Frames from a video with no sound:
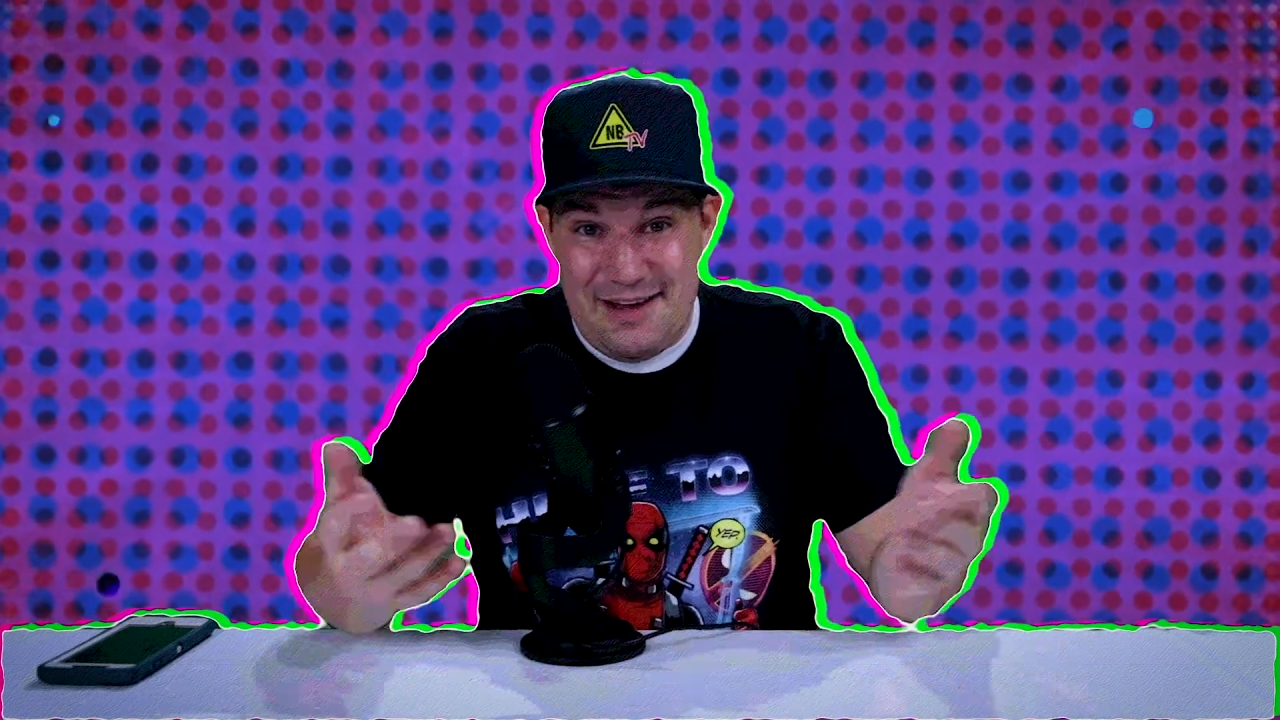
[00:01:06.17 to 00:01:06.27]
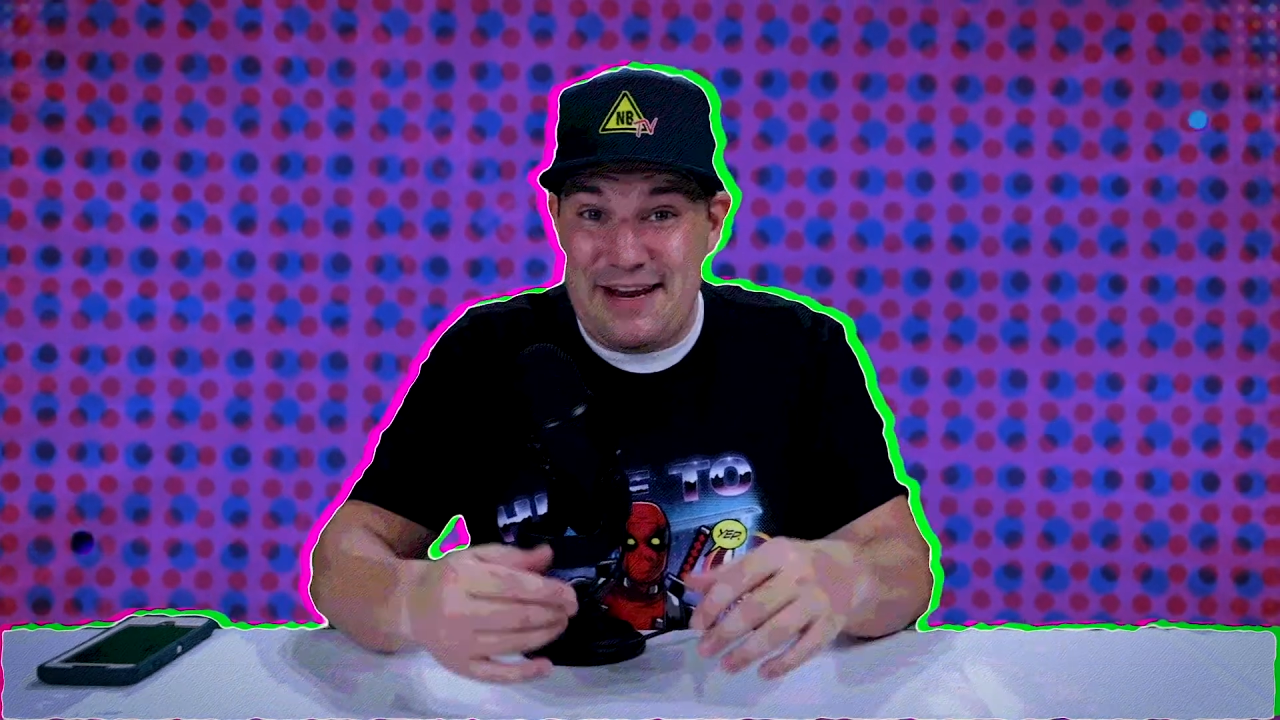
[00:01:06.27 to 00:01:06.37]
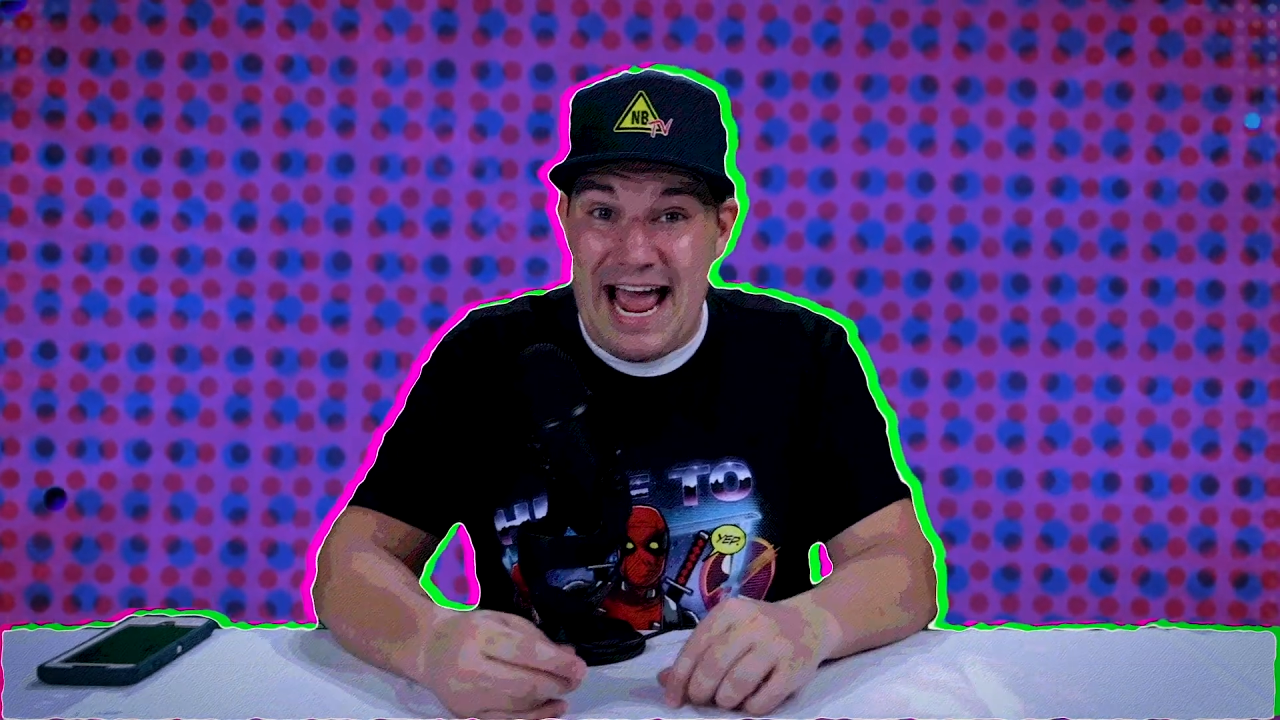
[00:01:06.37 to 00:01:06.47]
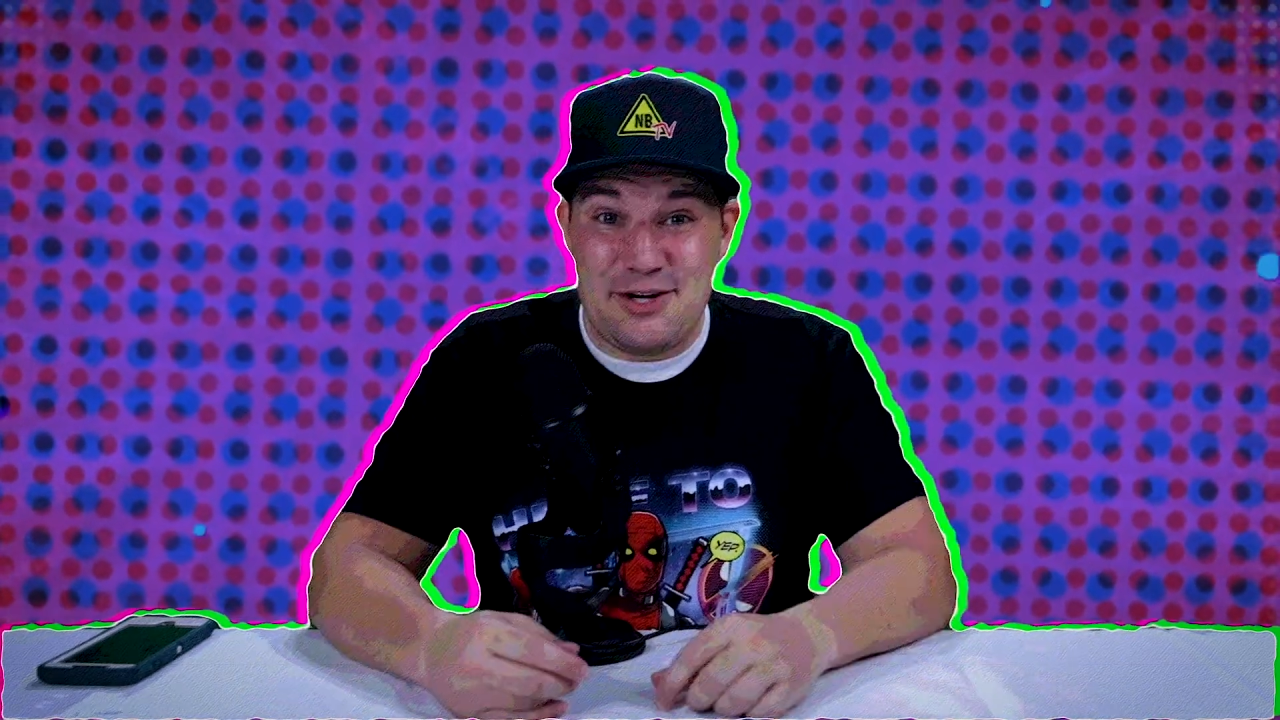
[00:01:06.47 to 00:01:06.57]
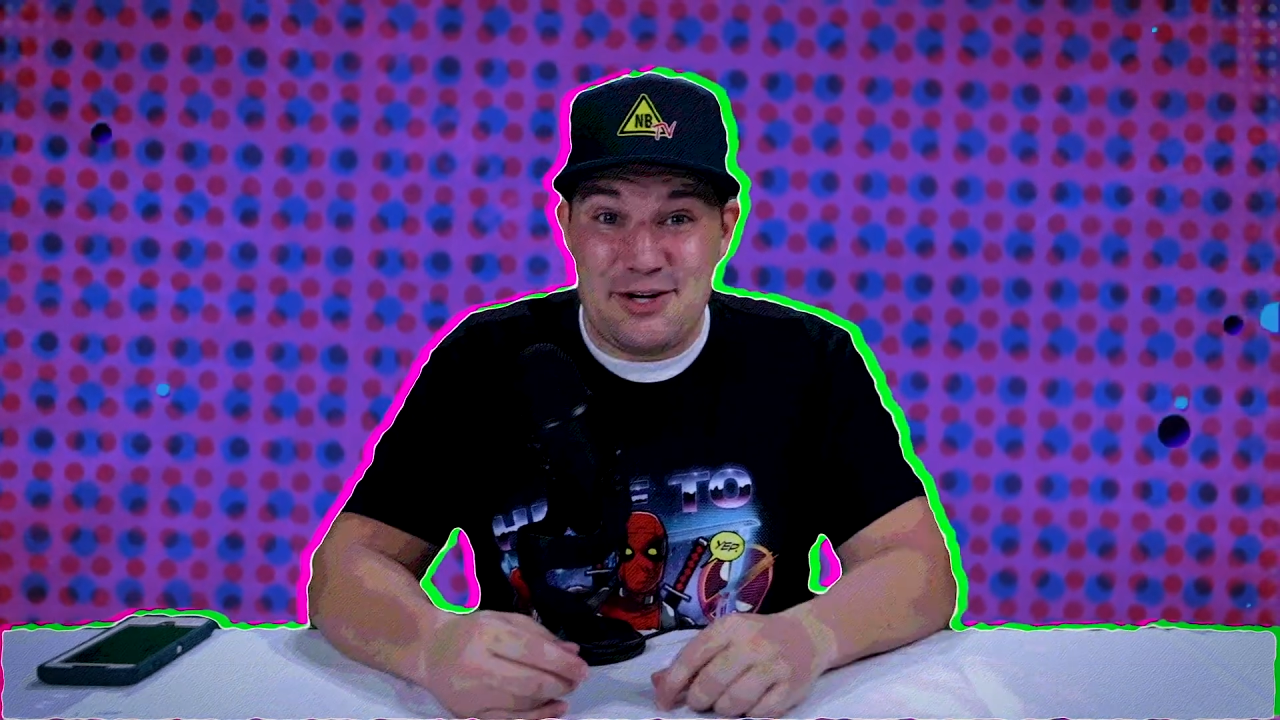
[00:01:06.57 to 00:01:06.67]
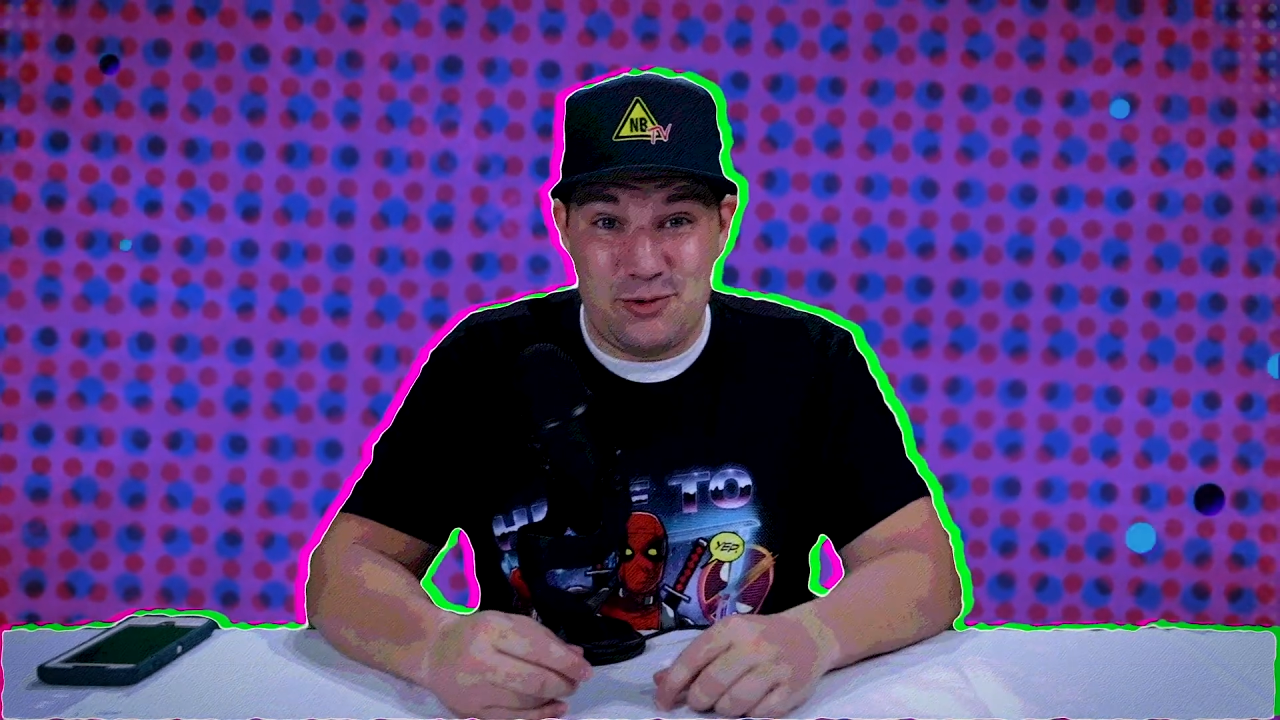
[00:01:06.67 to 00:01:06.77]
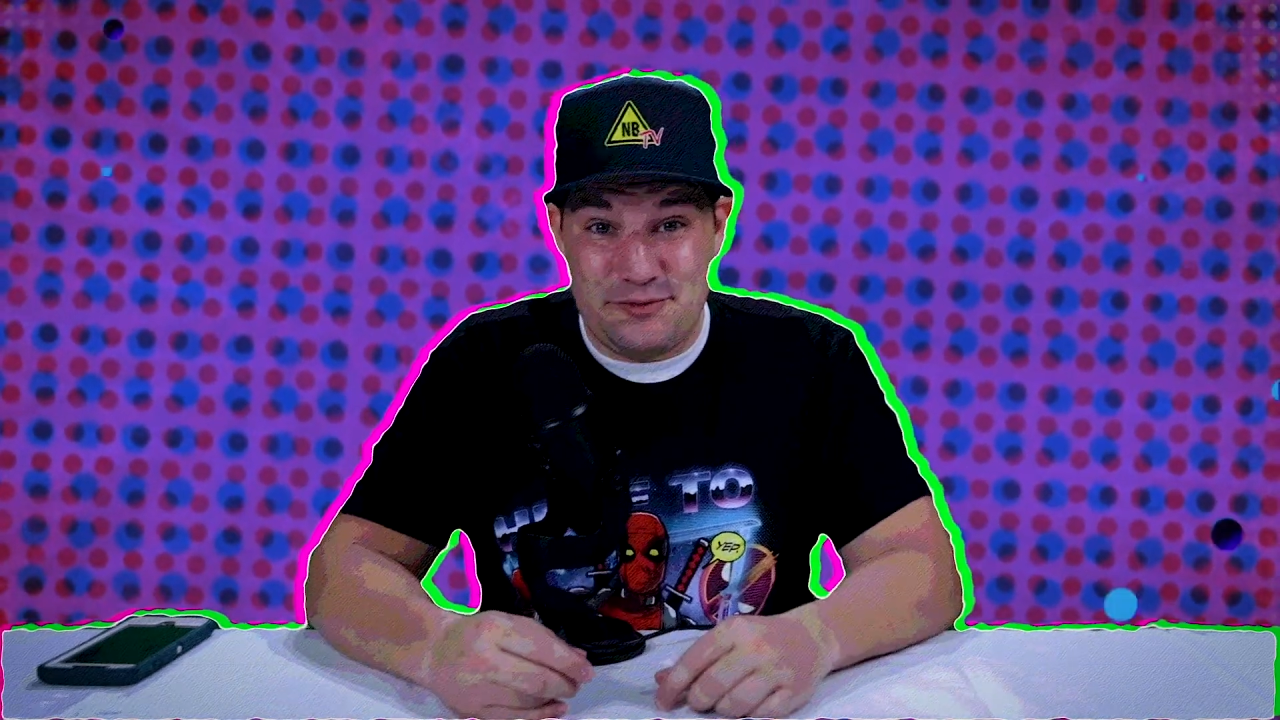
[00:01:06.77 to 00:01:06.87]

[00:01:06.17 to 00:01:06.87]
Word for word: an actual